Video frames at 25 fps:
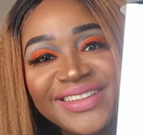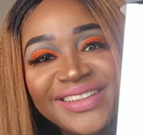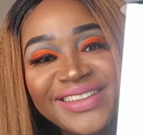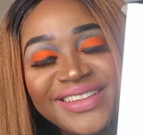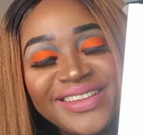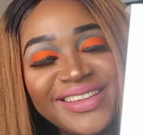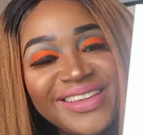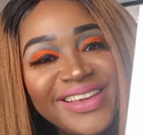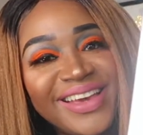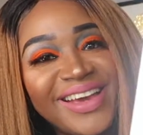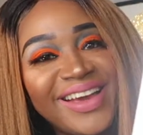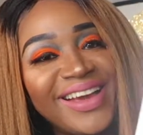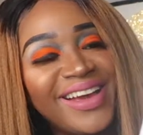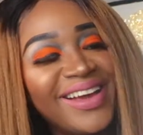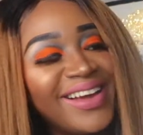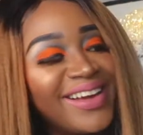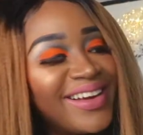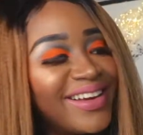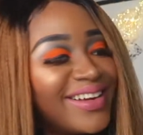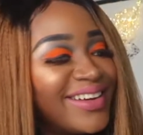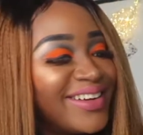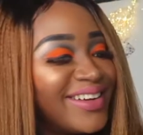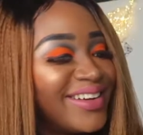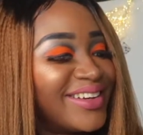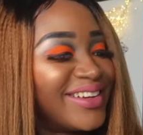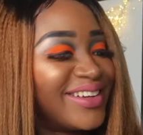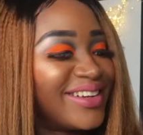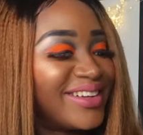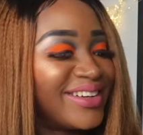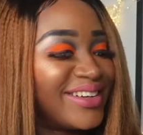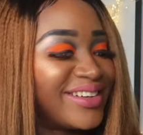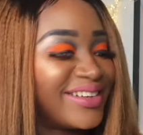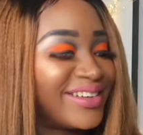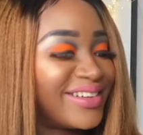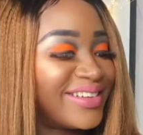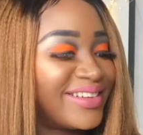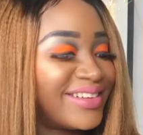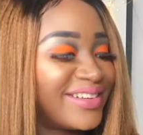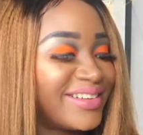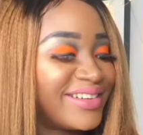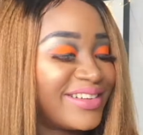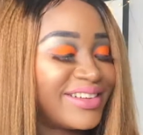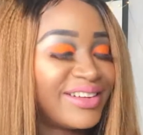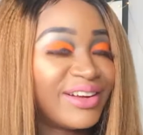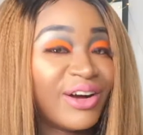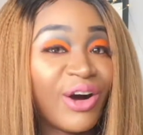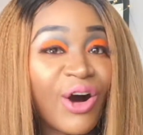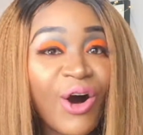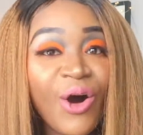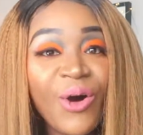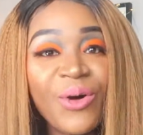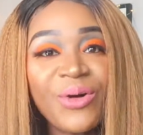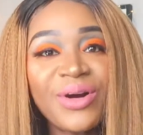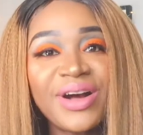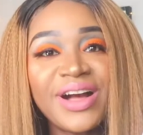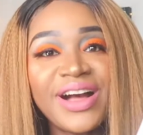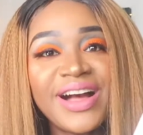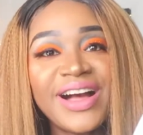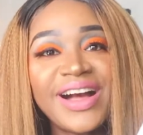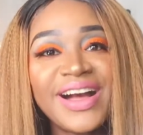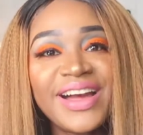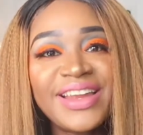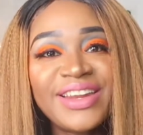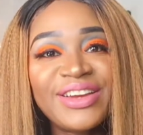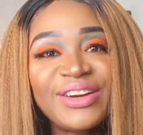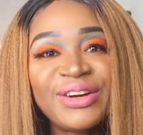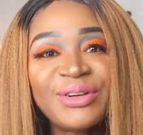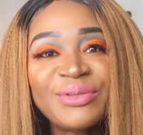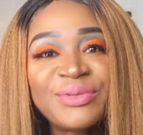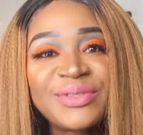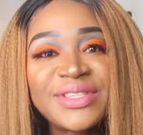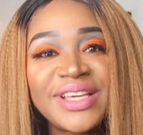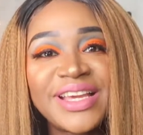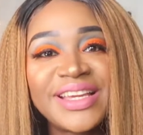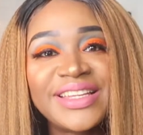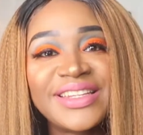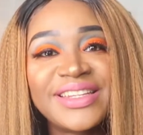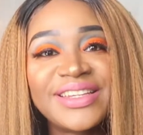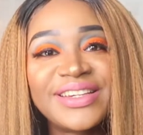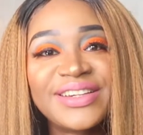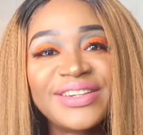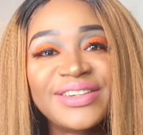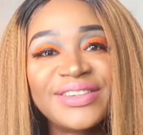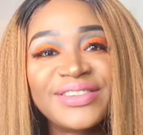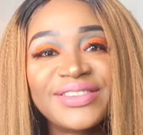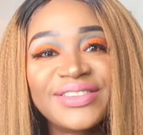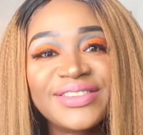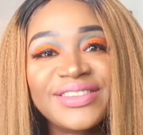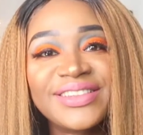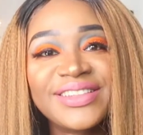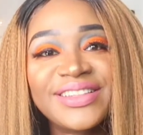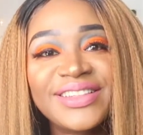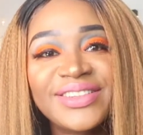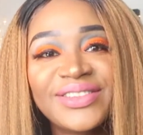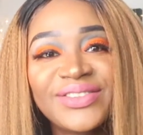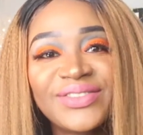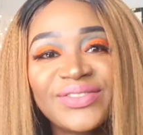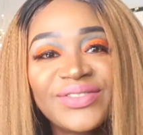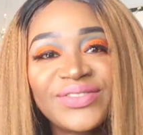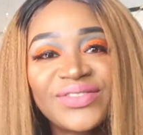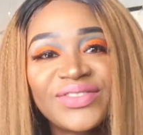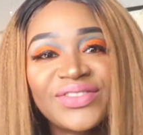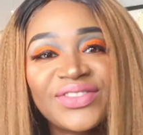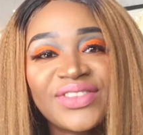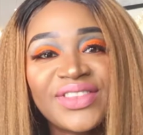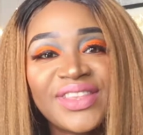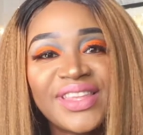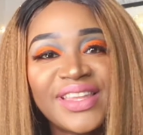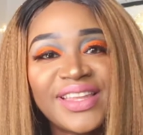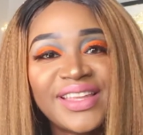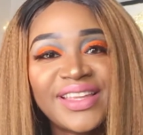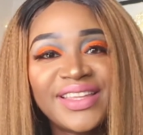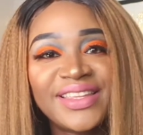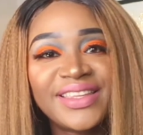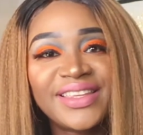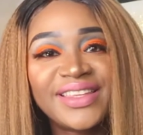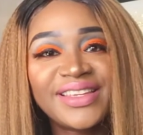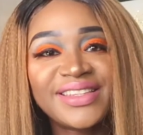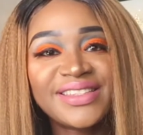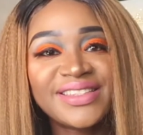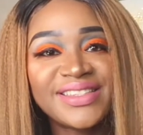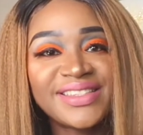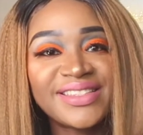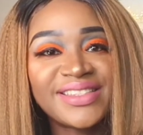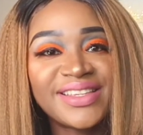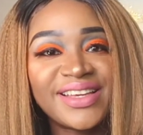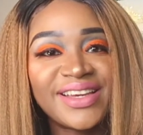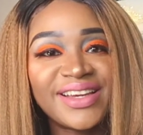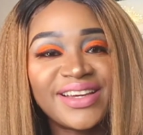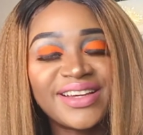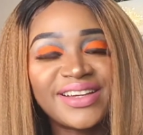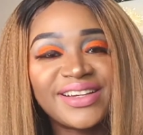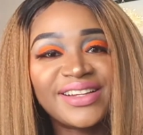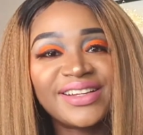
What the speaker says: Yeah. Oh, I had it upside down. This is it.